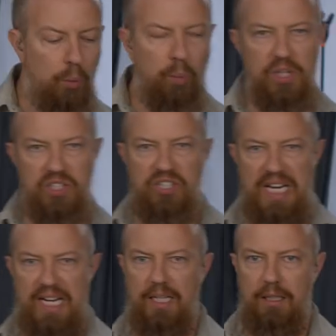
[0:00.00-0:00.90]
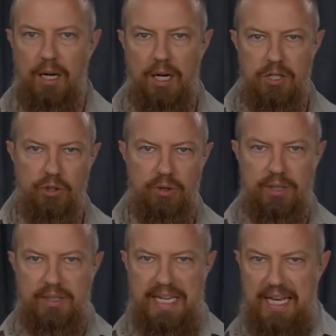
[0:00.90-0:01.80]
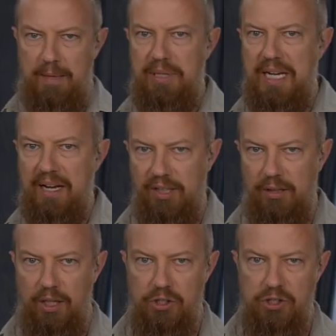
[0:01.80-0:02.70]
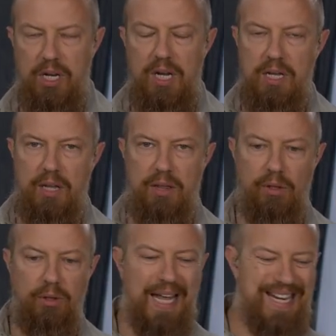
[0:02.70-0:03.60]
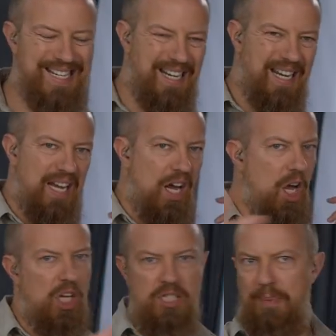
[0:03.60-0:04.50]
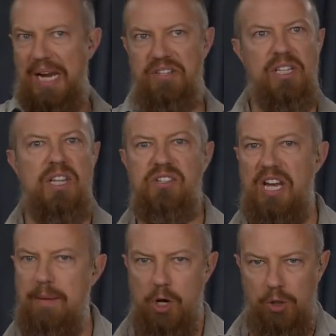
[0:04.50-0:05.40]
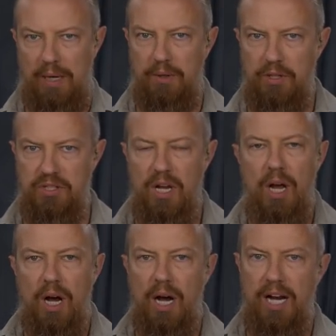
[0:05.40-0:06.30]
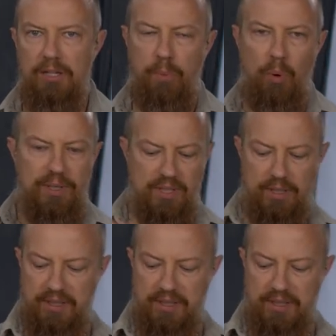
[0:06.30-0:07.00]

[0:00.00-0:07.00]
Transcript: we're sitting under a canopy having lunch. The light is basically the same all around us. I pointed